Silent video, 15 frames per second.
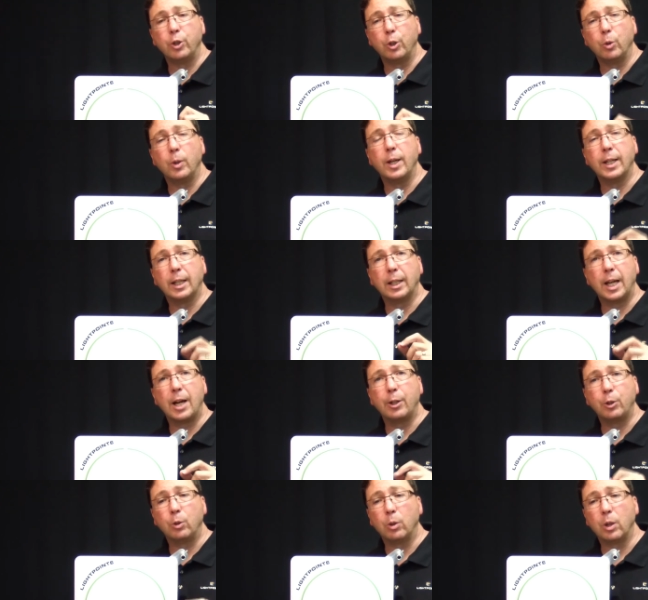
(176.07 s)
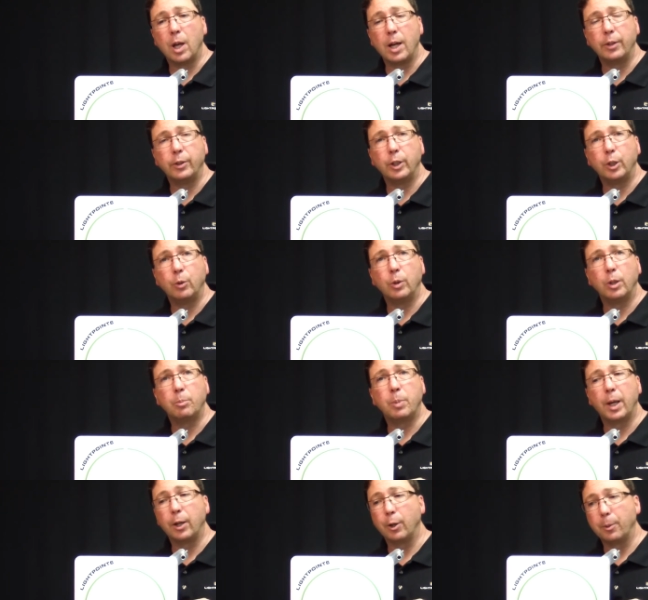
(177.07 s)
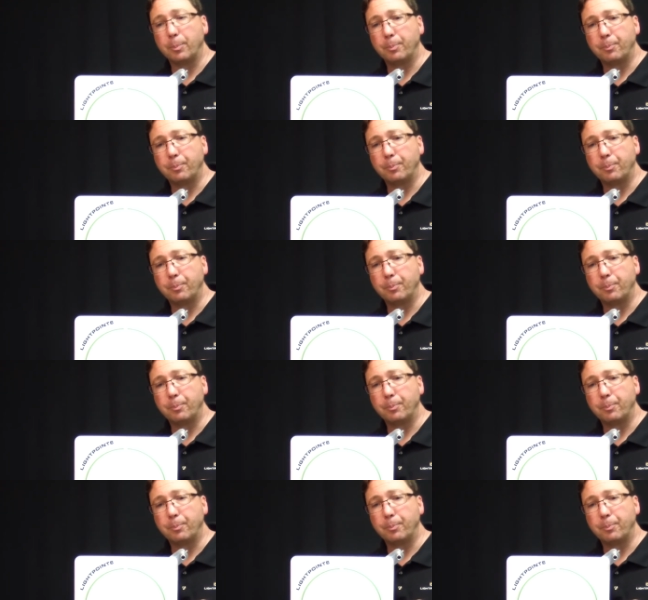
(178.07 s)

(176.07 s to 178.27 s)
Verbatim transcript: to and allow you to align the unit better.